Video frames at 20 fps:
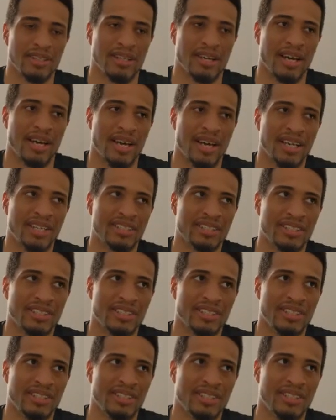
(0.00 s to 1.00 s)
I
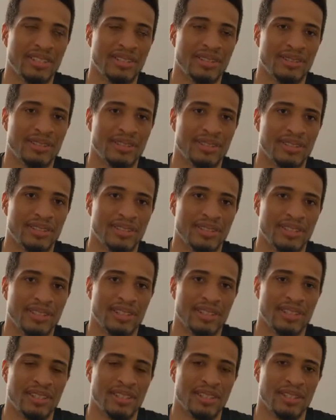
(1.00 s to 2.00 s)
actually
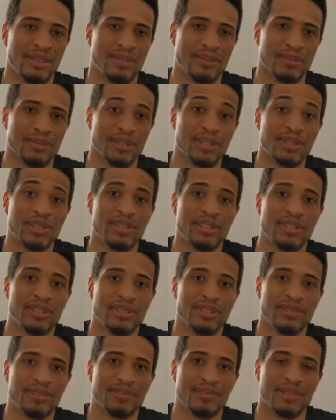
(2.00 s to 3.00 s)
um,
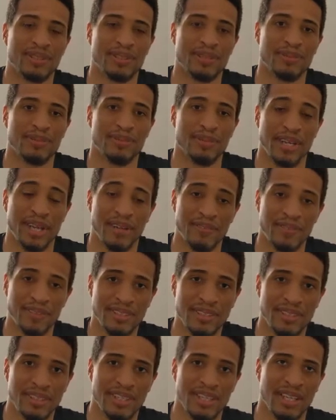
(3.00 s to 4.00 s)
learned from
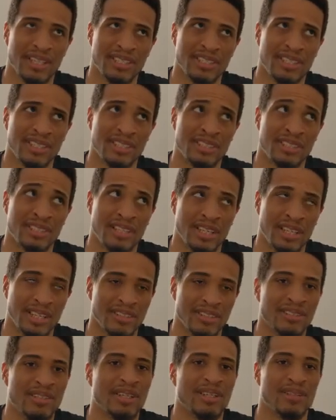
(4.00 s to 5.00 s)
Evan SS,
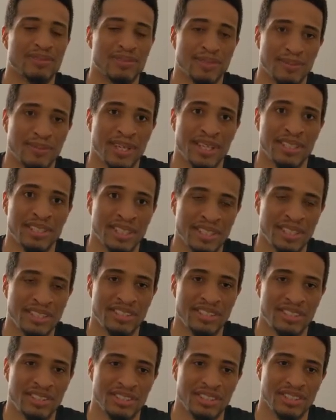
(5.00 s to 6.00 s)
uh, from
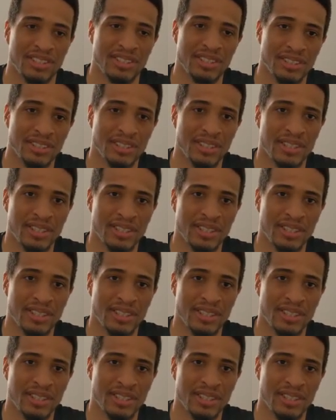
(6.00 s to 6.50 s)
SHG